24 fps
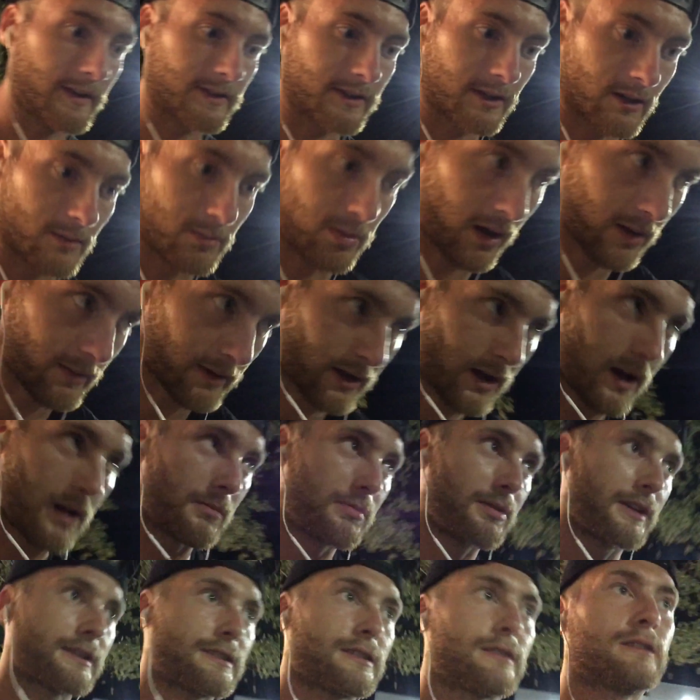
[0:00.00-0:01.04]
at their apartment
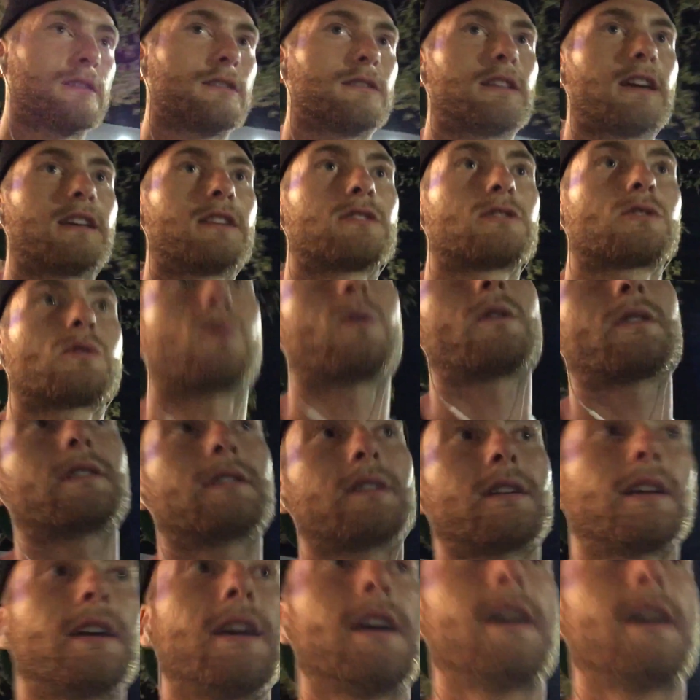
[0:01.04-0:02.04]
complex on the tennis court,